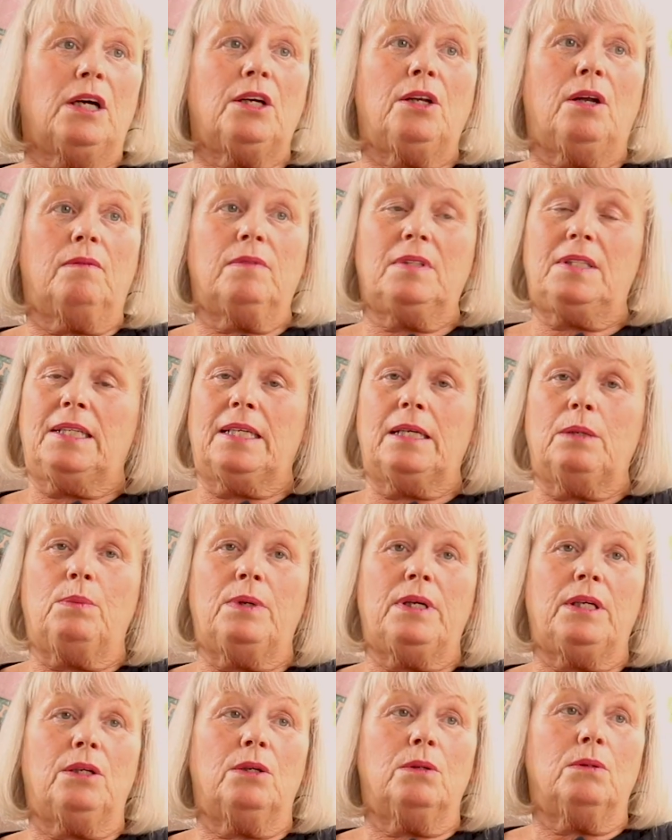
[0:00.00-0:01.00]
And obviously
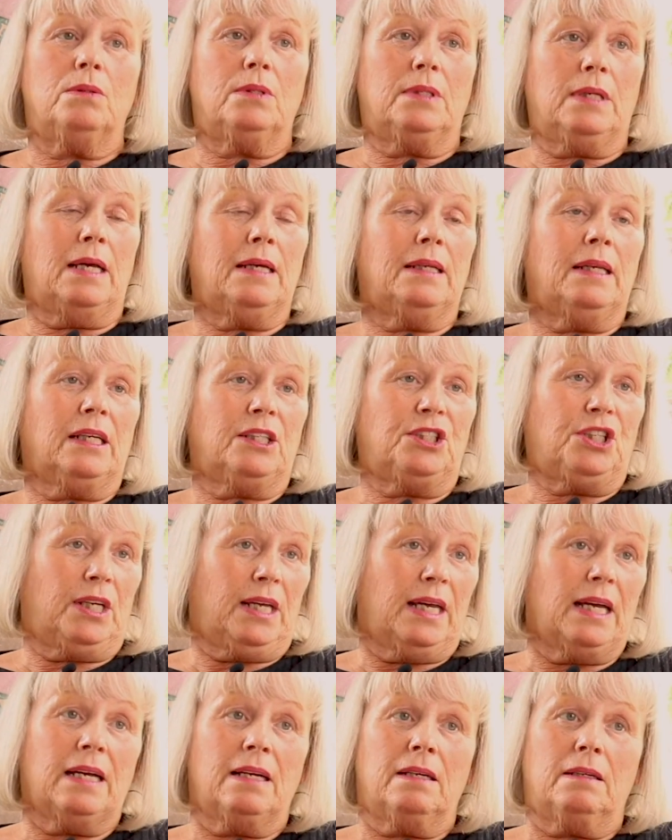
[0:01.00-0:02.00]
we use Lancashire
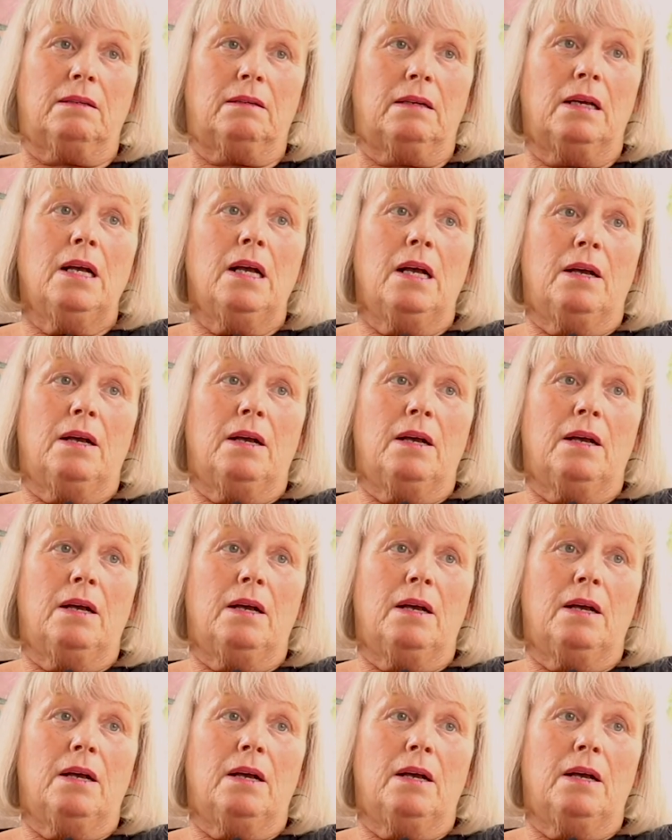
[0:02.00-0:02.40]
Care